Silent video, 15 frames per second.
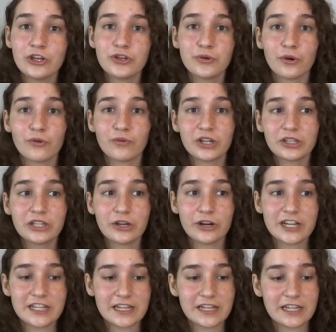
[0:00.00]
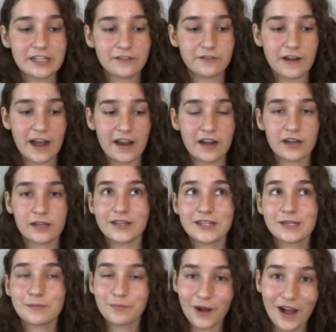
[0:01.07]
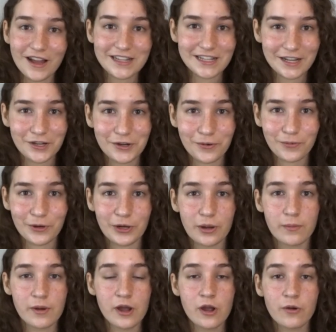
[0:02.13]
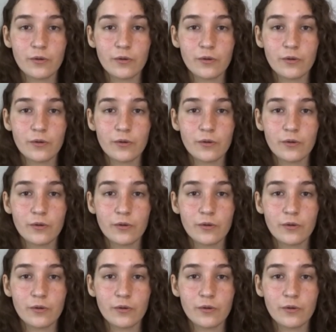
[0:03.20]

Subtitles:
You are really going to need to find a spot in your room